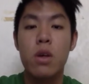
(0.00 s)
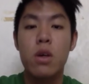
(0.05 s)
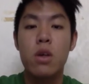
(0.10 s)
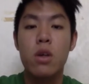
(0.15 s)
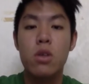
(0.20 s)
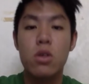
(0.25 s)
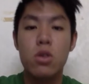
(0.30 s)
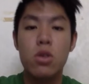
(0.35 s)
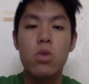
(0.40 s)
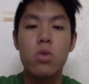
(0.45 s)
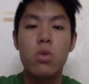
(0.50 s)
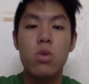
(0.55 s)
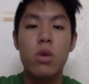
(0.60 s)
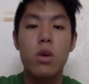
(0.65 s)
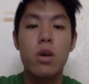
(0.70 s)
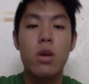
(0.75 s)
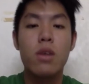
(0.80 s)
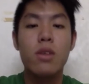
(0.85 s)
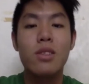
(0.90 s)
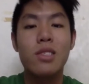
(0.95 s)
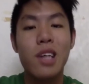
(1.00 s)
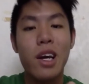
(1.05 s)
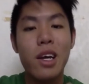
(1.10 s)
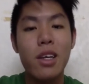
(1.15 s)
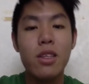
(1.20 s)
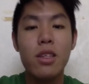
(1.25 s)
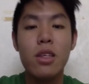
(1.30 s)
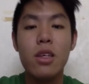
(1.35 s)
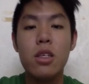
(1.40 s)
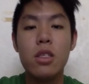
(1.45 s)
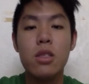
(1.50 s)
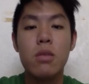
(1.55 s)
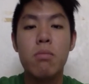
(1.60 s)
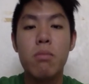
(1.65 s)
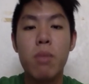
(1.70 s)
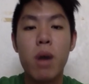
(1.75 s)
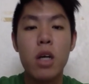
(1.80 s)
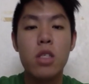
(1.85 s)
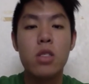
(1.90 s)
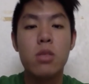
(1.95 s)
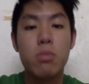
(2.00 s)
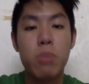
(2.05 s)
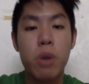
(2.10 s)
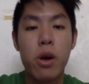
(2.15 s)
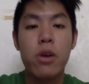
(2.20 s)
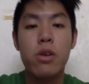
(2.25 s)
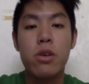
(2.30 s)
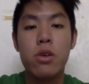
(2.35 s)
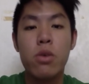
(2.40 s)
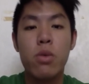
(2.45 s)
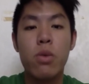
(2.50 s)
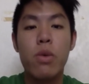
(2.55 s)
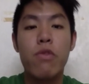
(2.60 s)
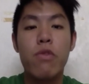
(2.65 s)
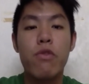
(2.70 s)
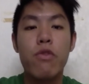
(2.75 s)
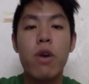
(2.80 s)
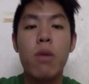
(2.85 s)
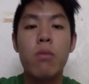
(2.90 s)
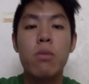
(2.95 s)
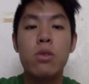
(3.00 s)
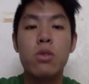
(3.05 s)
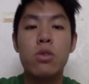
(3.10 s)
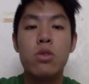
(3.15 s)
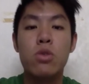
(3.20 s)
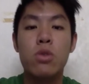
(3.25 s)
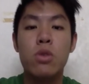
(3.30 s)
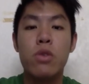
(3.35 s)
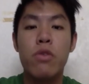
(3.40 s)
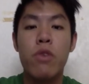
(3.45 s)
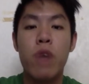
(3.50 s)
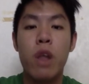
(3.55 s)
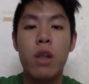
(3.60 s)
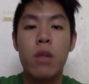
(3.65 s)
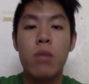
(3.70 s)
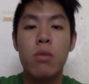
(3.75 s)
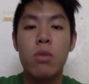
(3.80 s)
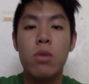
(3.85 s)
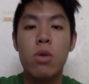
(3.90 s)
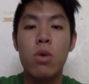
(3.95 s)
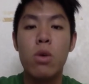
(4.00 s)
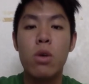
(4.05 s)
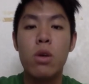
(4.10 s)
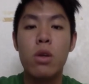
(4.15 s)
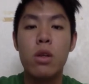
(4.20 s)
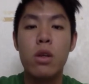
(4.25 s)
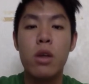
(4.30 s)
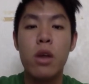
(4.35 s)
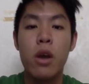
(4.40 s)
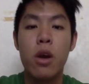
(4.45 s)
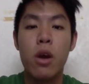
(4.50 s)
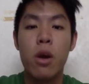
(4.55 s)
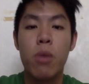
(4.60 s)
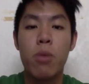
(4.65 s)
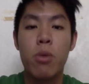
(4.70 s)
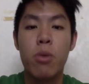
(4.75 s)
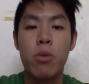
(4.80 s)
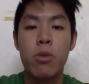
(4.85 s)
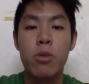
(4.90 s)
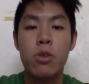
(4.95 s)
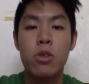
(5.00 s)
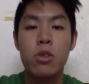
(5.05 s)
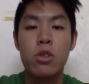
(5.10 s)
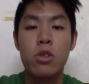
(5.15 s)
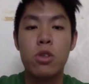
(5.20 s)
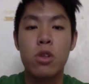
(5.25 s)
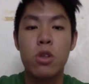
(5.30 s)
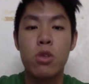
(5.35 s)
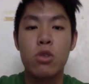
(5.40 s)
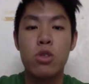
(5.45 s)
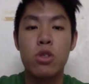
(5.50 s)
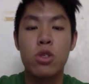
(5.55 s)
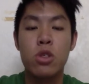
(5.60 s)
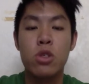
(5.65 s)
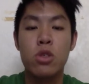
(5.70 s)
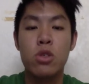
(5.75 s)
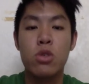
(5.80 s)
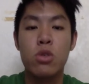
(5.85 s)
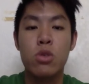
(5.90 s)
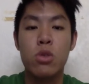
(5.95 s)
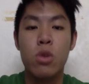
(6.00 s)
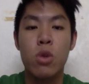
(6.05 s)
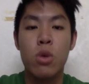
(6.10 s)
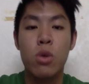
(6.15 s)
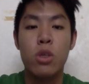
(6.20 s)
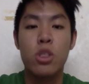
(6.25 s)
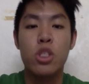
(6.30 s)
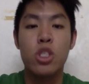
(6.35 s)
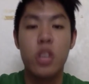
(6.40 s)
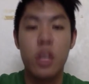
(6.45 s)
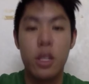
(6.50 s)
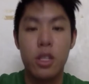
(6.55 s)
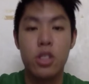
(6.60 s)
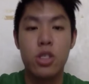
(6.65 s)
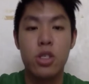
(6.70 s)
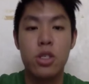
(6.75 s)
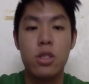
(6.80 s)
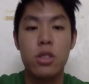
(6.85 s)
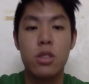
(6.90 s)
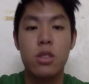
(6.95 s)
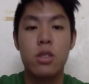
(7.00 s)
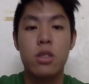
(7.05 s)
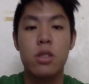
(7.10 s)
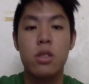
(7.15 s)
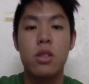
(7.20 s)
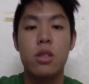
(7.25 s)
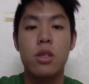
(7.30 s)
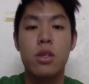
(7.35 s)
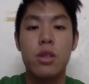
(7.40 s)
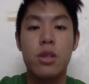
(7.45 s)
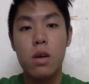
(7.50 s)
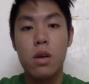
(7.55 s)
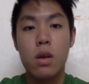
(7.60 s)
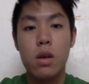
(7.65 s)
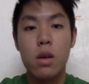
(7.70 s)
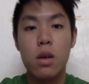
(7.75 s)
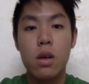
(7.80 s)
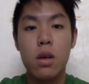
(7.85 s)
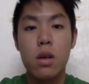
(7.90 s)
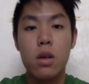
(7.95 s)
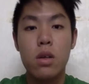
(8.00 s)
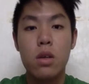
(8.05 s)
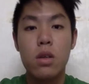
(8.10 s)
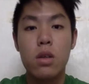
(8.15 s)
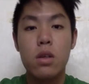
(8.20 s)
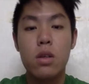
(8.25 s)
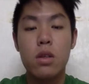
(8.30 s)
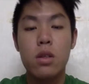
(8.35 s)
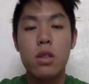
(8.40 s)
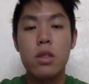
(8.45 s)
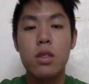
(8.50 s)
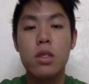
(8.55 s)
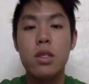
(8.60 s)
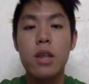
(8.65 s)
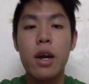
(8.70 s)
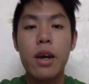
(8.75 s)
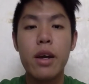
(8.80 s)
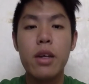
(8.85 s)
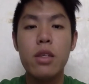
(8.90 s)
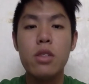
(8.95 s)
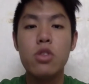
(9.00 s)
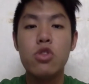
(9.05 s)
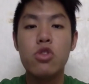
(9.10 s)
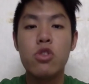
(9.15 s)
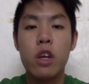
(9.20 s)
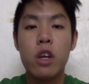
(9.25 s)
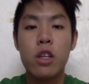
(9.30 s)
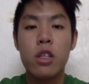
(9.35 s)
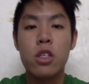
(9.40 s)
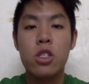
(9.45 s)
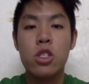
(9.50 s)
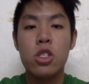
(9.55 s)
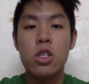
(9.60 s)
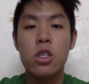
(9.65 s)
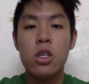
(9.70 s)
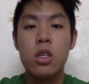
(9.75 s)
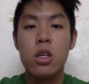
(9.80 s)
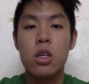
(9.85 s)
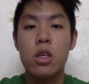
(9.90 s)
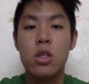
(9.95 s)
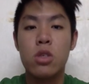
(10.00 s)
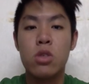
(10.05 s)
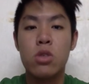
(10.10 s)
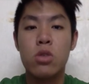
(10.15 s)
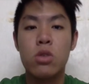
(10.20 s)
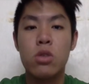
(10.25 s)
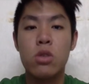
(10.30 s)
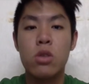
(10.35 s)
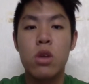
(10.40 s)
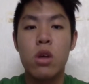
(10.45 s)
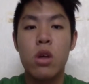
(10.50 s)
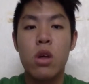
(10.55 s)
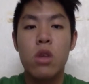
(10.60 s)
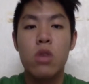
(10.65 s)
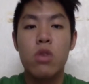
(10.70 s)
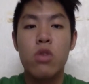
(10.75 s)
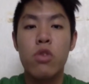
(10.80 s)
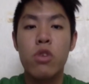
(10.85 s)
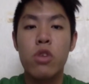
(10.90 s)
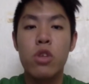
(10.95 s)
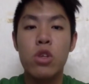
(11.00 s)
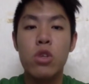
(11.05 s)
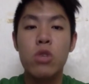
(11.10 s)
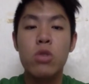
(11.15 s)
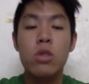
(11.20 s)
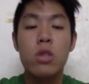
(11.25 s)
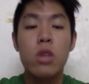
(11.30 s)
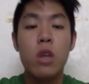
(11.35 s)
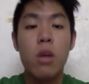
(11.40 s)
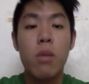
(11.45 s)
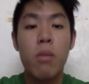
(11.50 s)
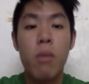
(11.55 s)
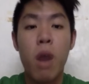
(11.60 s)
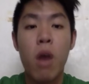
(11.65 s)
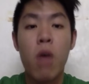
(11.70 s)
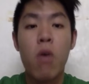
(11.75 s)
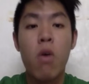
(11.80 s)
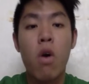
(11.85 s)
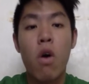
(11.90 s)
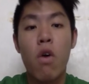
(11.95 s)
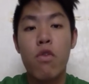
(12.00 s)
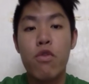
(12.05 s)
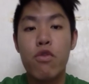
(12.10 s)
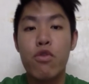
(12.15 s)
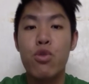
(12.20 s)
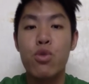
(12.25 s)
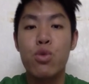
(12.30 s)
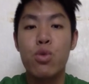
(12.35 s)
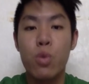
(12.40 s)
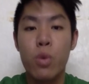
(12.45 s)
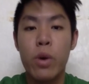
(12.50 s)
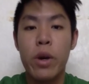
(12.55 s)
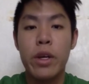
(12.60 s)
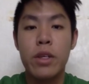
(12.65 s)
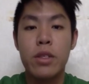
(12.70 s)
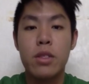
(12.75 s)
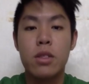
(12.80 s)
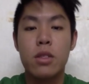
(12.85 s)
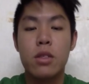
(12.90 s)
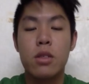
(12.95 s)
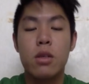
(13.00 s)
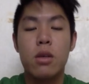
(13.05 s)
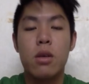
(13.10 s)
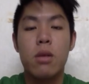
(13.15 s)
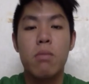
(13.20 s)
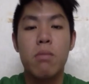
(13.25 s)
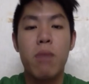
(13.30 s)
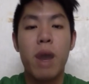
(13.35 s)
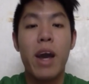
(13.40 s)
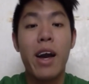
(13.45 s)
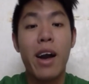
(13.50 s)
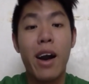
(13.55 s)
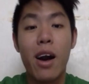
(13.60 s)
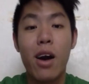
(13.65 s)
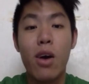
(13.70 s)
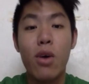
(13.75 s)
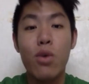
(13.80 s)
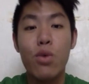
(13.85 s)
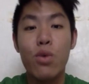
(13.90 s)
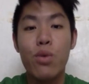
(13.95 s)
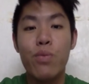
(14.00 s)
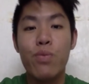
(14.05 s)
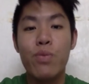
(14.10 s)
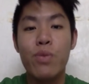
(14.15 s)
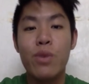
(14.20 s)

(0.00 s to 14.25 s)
So, scientists must partner with farmers to develop locally appropriate solutions to local challenges. The second strategy is to reduce the amount of food waste. By how?